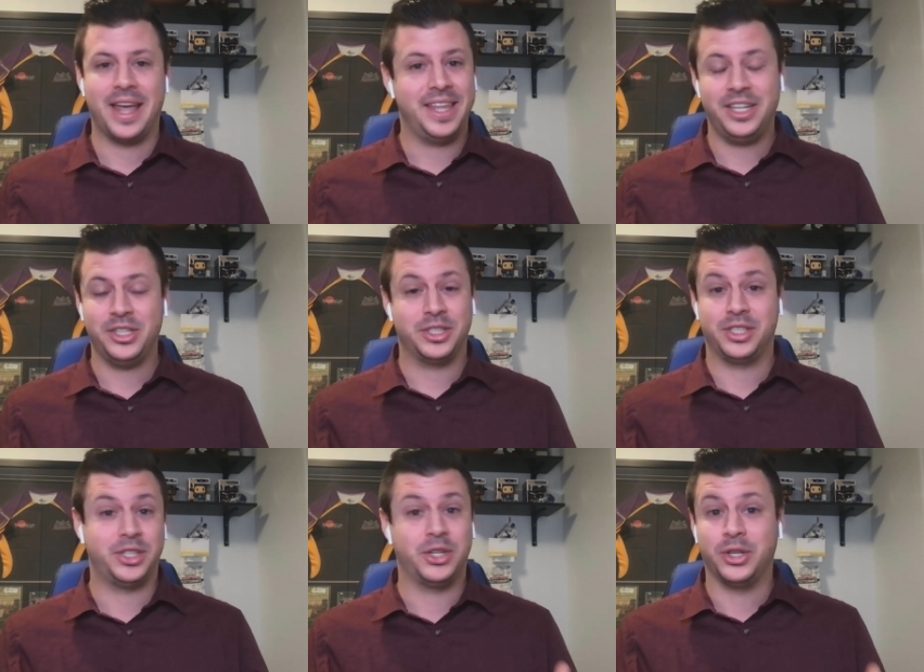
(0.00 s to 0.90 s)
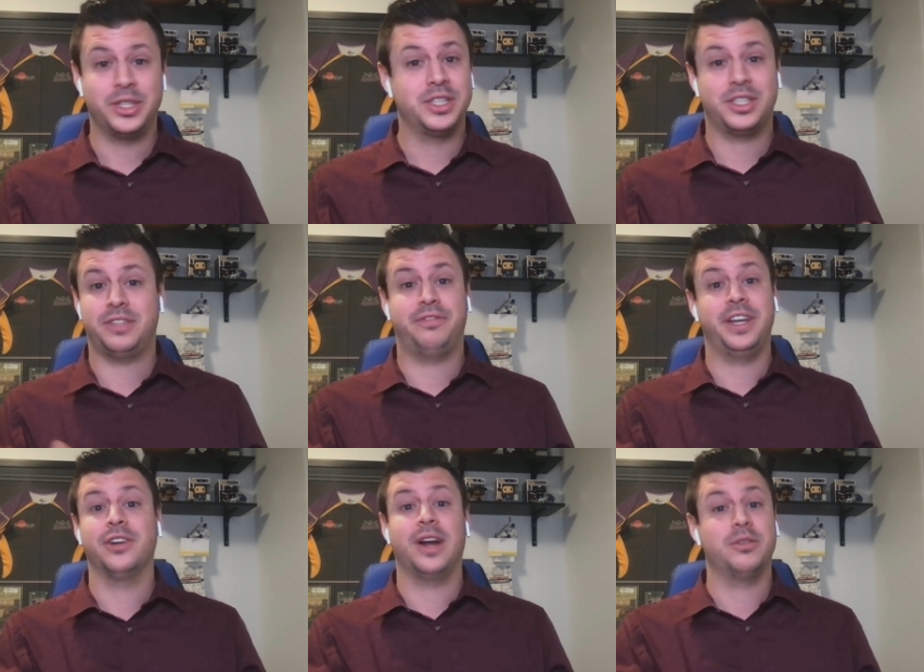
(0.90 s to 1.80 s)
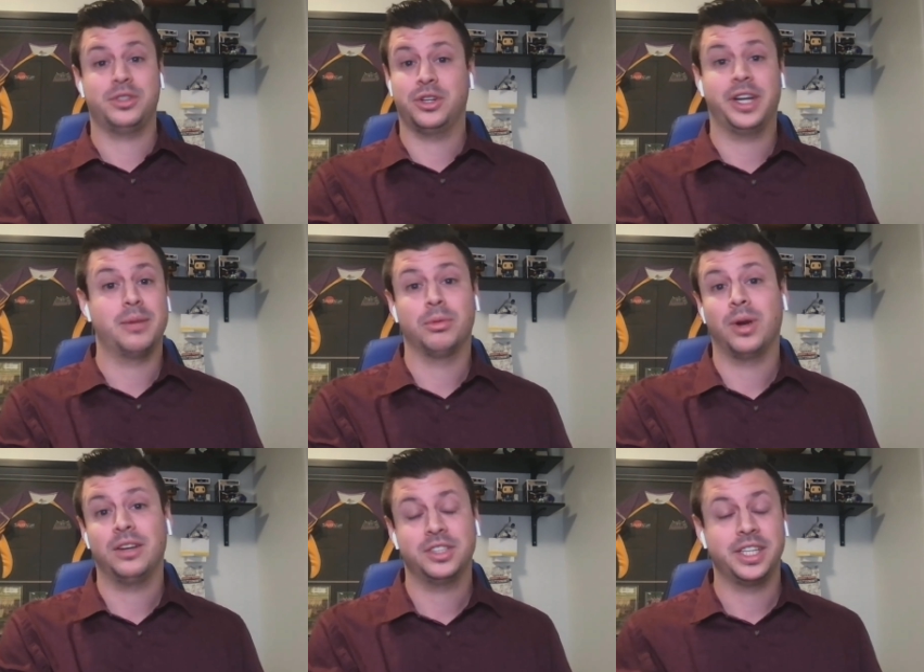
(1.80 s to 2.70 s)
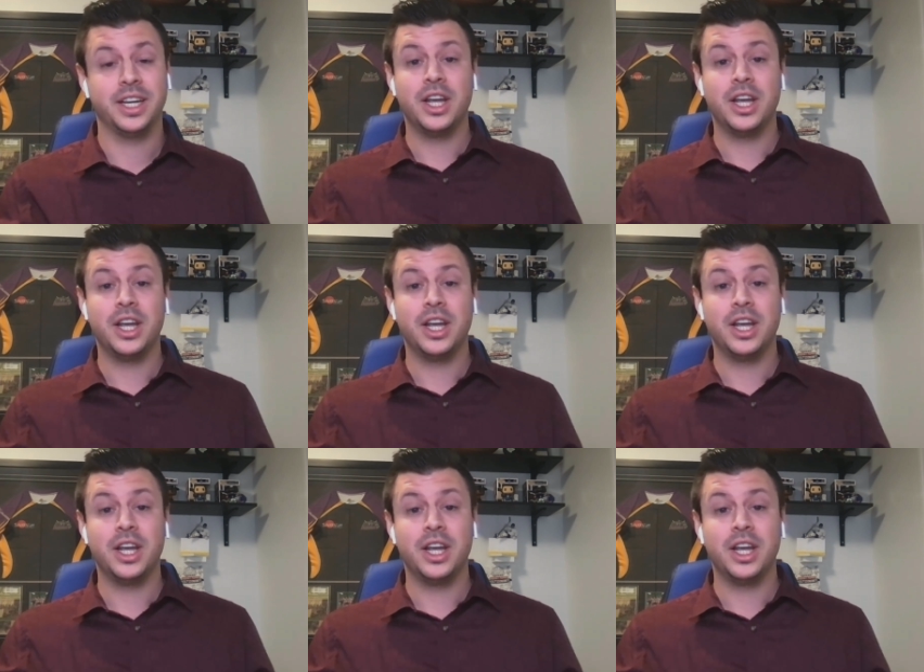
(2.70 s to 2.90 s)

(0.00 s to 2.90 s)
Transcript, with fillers: and they just couldn't figure out Sergei Bobrovsky.